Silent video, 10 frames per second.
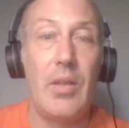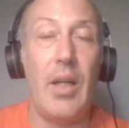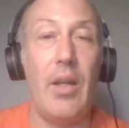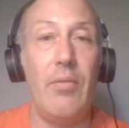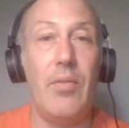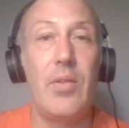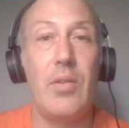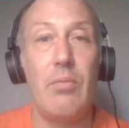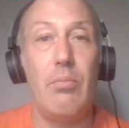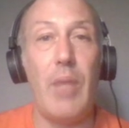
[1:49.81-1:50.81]
And
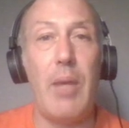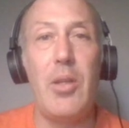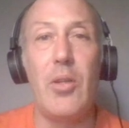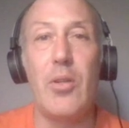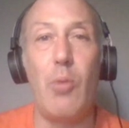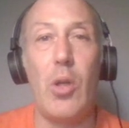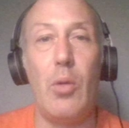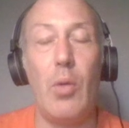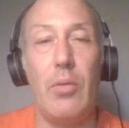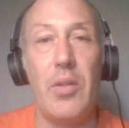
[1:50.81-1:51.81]
maybe there's more
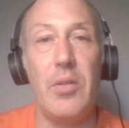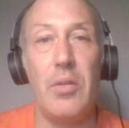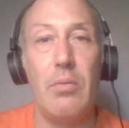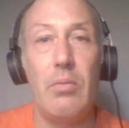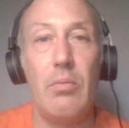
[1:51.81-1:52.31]
than one reason.